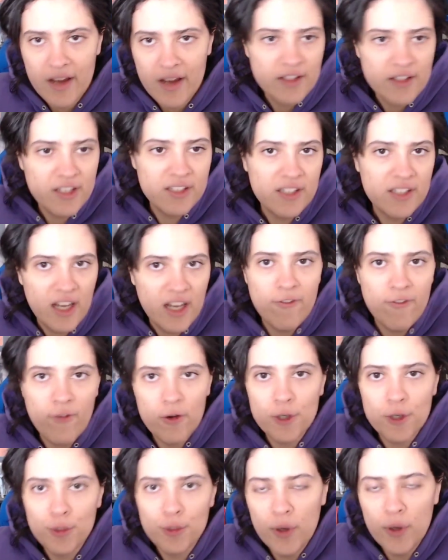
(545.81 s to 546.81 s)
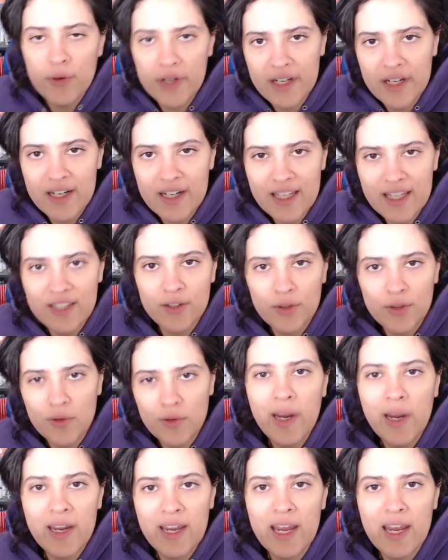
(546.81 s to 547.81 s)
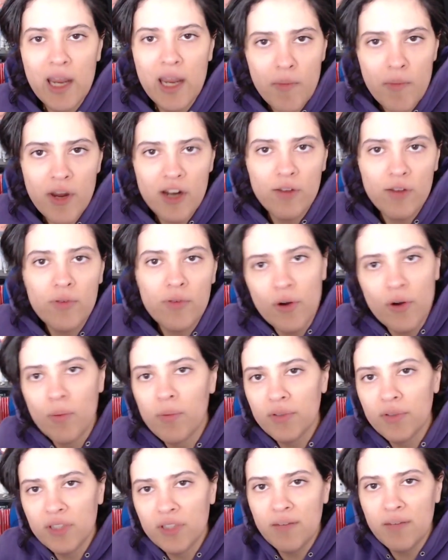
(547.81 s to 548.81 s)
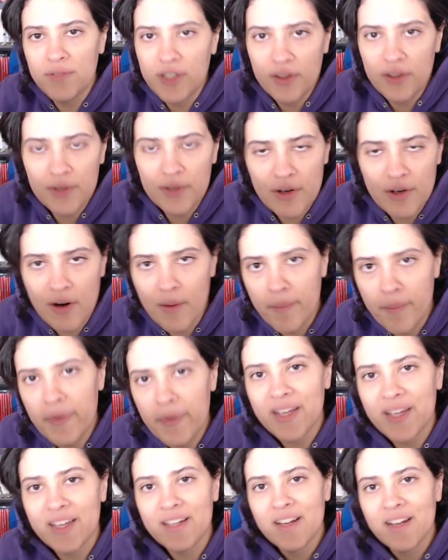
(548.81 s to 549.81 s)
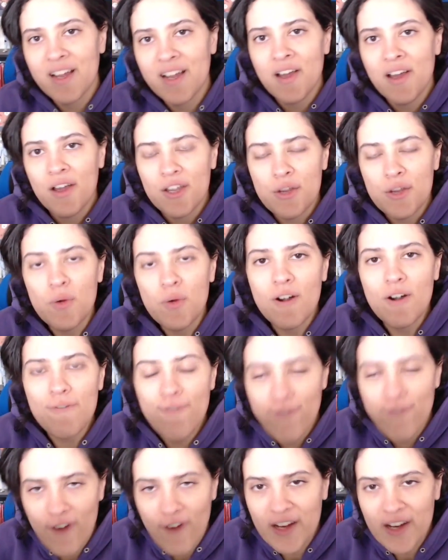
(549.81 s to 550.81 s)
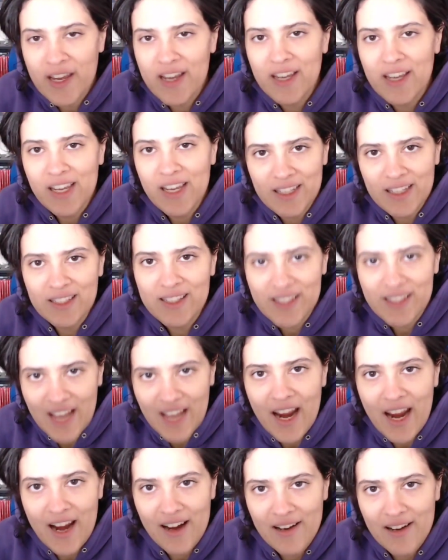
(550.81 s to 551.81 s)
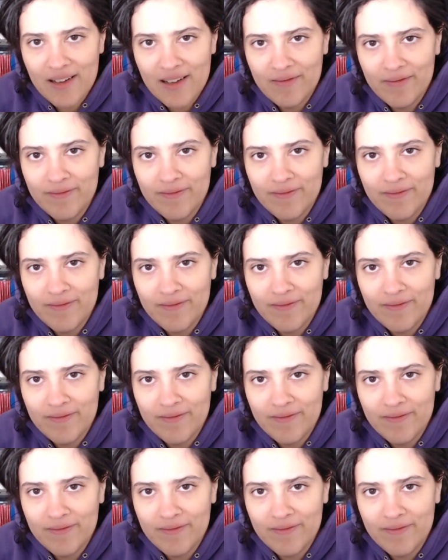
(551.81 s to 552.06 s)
To say Forspoken is a great game, and if you don't believe so, you're a bigot, you are fucking insane.